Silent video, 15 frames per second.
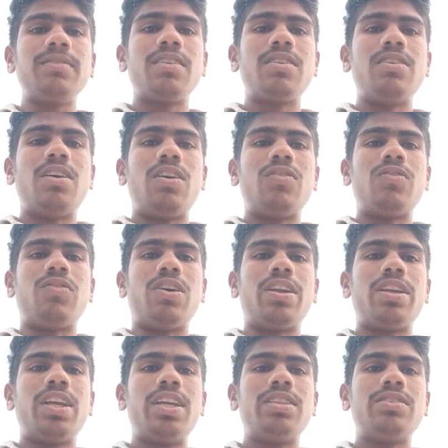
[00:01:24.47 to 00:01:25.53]
For each
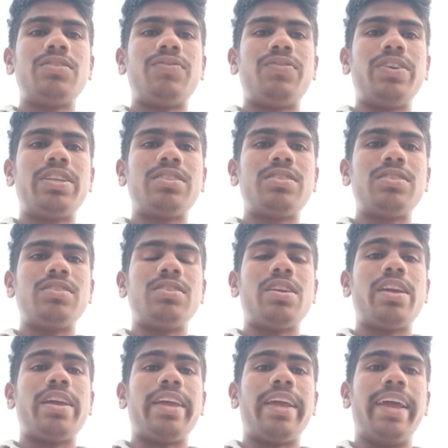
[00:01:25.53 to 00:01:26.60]
fixed
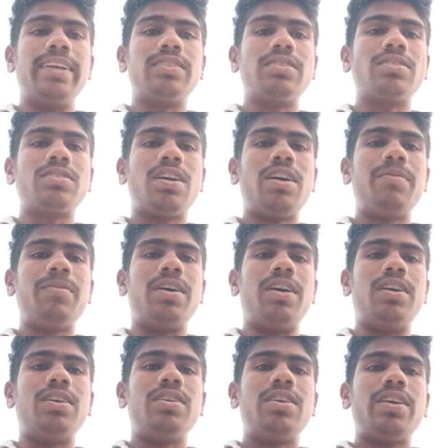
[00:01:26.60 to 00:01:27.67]
s comma,
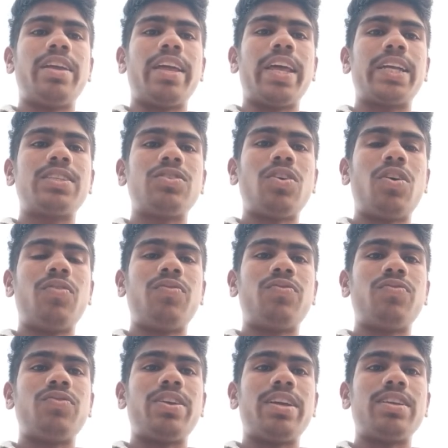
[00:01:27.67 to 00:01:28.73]
x of
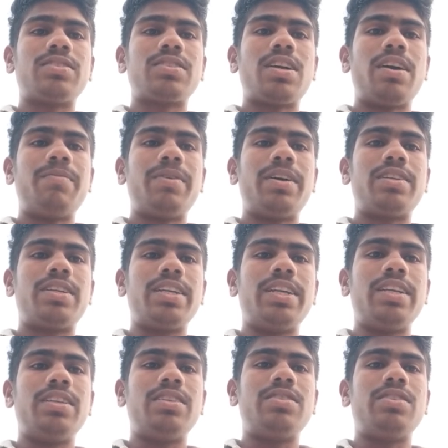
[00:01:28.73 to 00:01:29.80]
s comma t is
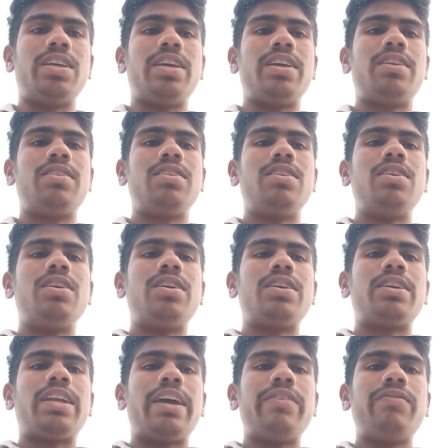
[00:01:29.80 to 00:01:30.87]
a time
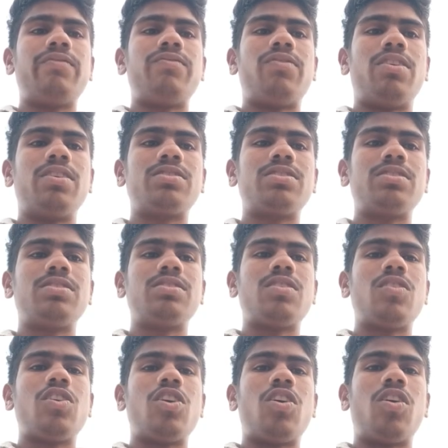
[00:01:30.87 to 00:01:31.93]
function
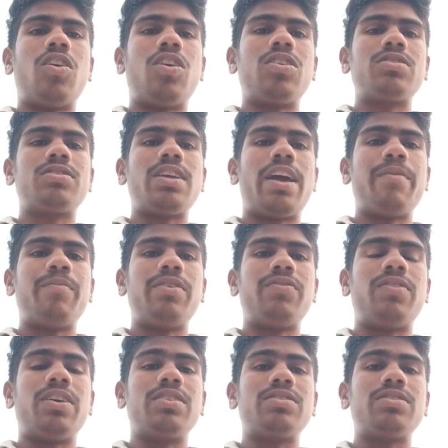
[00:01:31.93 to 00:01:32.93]
or sample function.